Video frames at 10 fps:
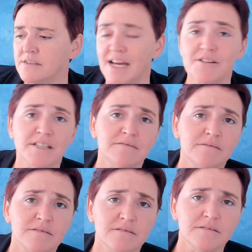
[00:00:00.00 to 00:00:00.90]
Down
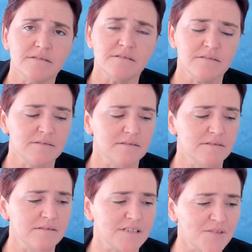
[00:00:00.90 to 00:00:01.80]
in
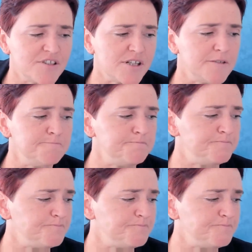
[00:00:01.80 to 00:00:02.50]
Tiverton,